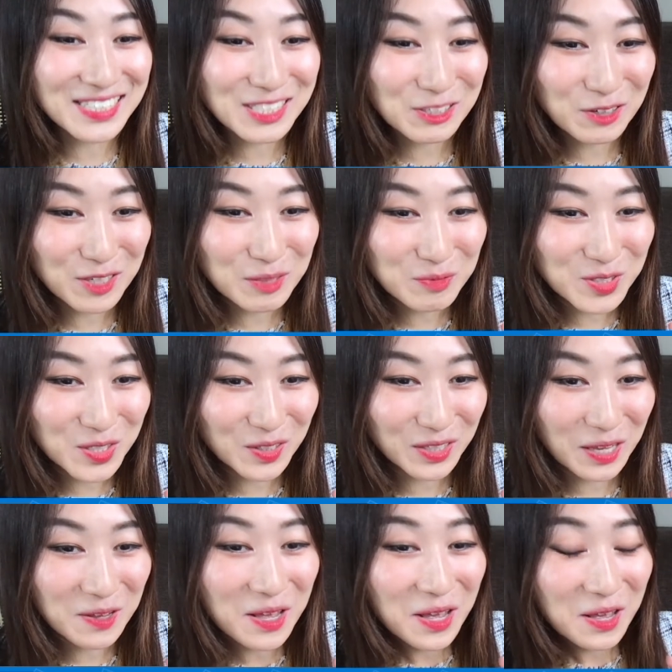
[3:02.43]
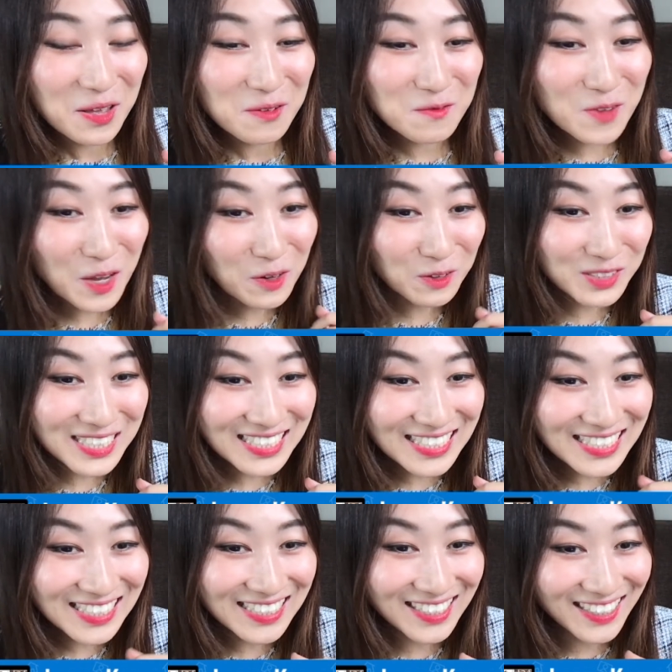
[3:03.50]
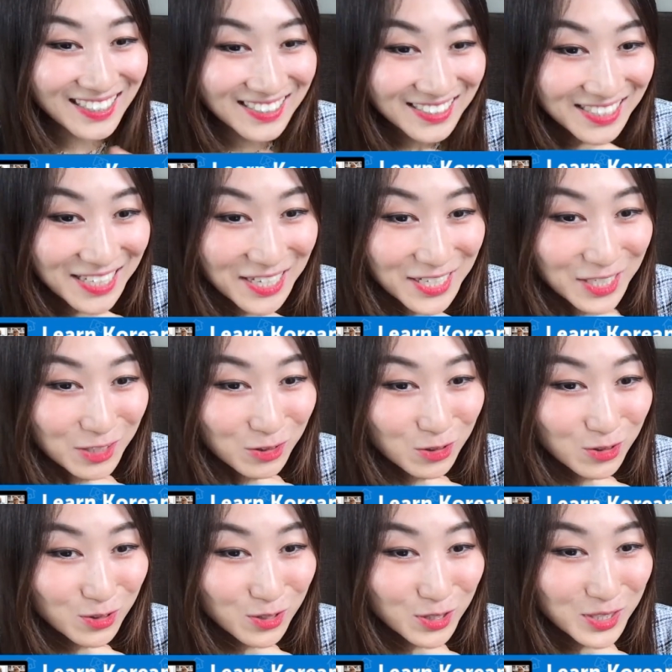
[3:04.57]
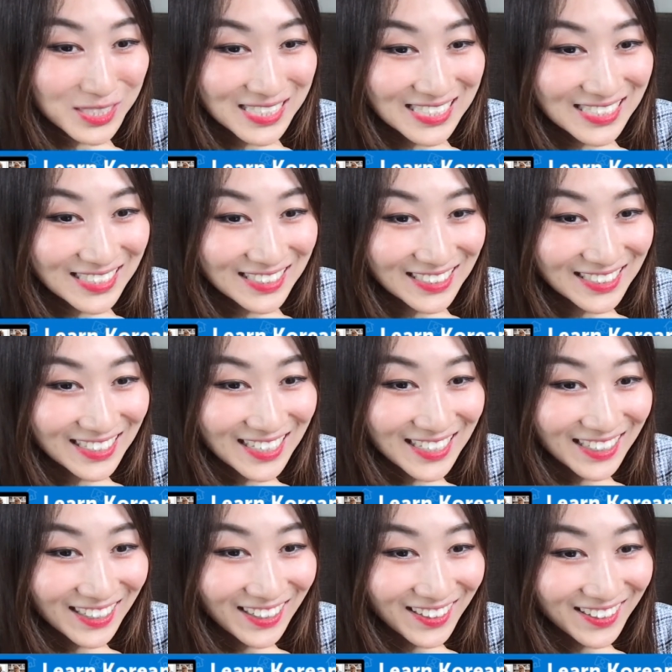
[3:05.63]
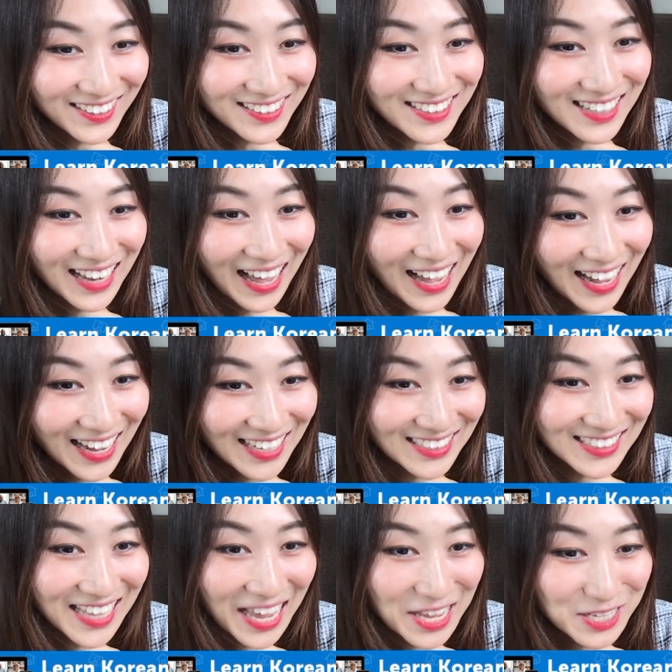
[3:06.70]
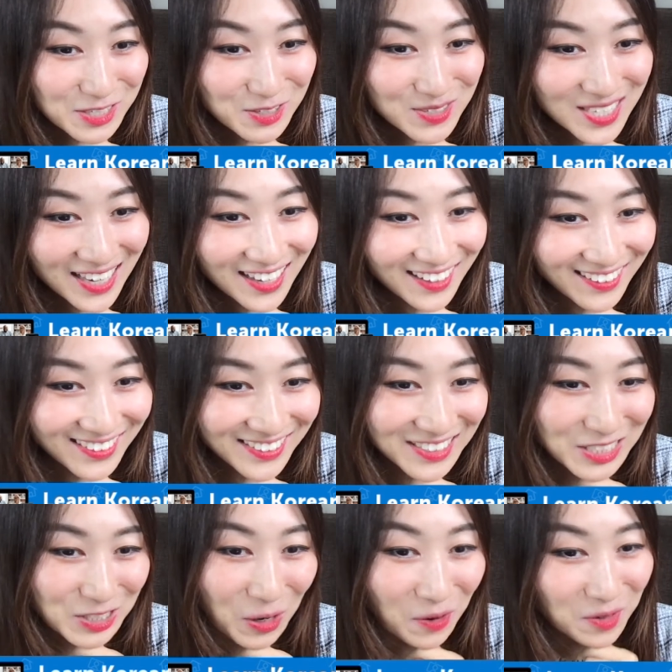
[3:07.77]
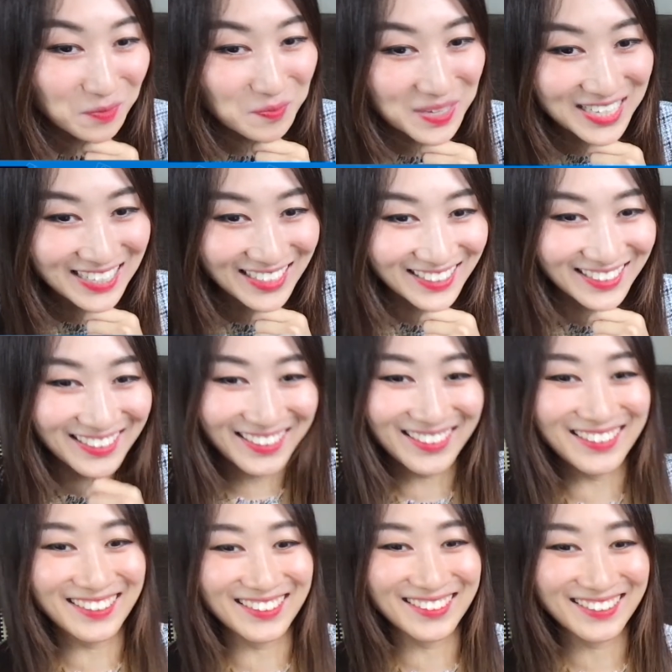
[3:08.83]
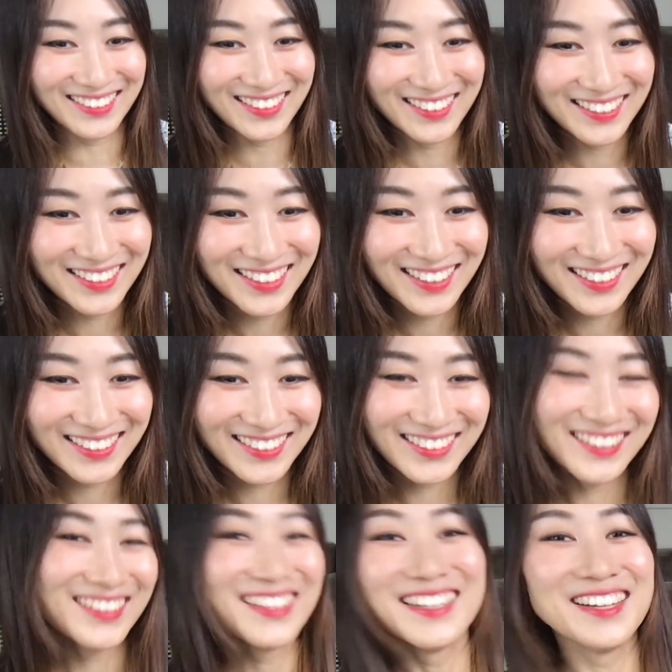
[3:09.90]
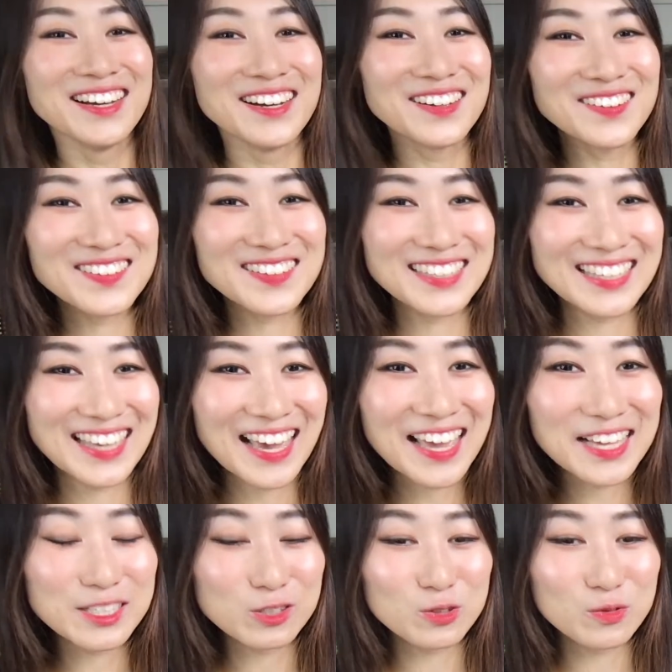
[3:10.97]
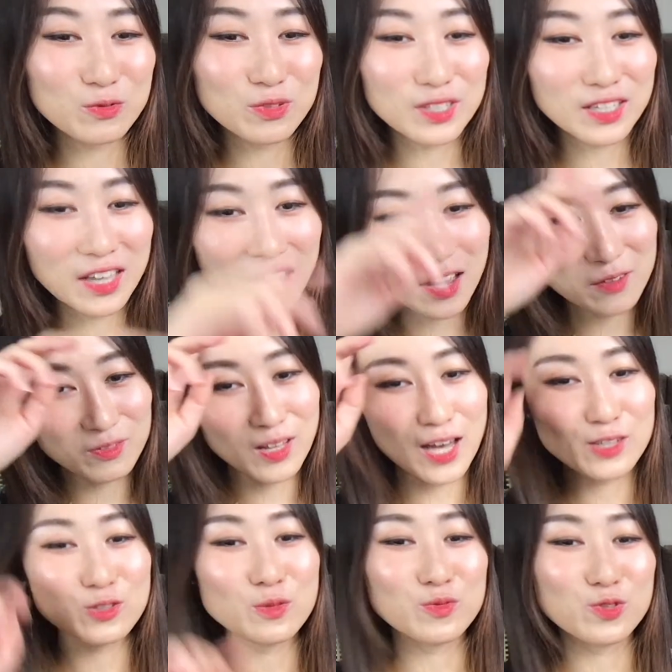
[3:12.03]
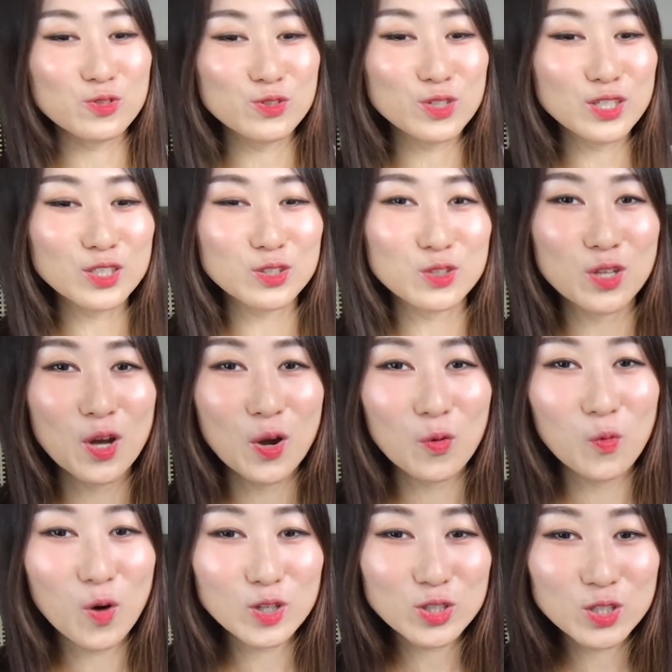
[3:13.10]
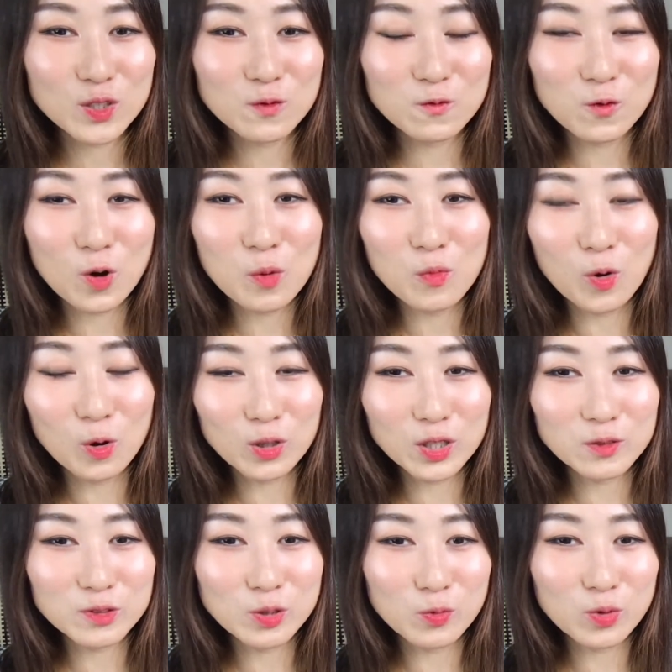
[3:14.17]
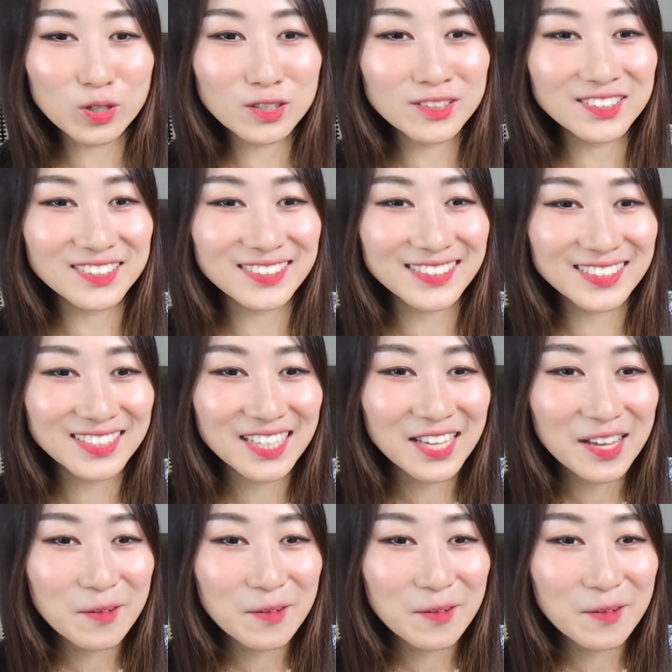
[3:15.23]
description and veronique and thirsty uh, line angel chongmi okay so we have lots of students watching from all over the world